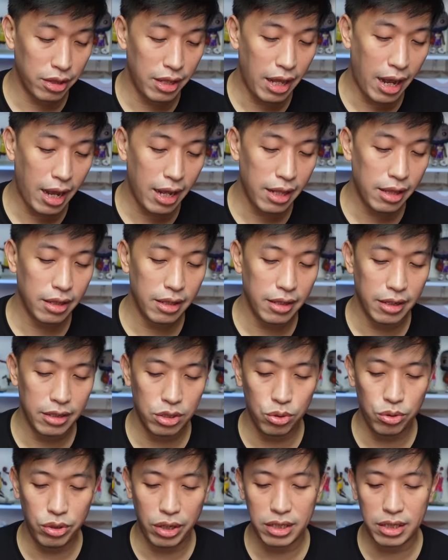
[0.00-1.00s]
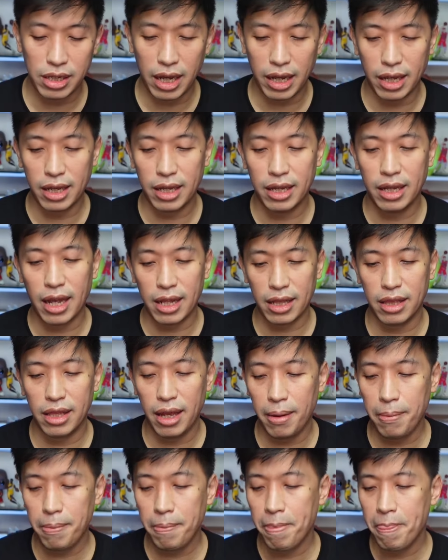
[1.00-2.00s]
that as soon as I get
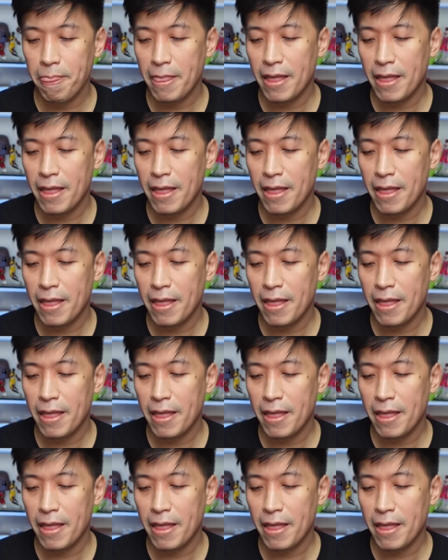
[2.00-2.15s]
them.